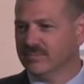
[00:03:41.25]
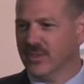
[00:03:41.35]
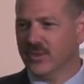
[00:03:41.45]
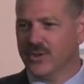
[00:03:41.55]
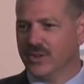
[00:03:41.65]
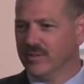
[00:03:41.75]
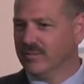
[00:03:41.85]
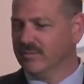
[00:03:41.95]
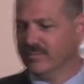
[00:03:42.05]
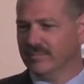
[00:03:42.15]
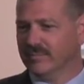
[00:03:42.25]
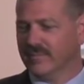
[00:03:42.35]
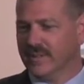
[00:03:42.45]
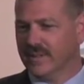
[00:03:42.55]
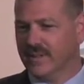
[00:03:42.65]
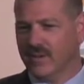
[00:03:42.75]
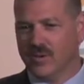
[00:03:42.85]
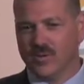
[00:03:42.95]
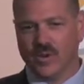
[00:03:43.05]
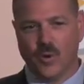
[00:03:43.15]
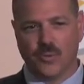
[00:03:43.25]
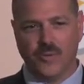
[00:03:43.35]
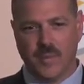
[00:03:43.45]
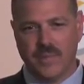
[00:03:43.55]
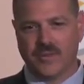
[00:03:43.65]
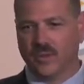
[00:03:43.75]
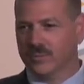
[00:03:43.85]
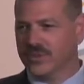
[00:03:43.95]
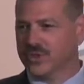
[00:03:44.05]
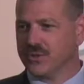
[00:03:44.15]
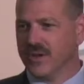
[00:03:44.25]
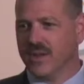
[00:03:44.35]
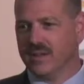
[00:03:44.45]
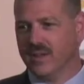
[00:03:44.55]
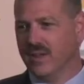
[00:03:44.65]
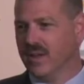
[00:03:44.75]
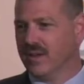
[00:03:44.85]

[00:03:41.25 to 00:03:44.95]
You know, you can, you know, go through that mental image in your head.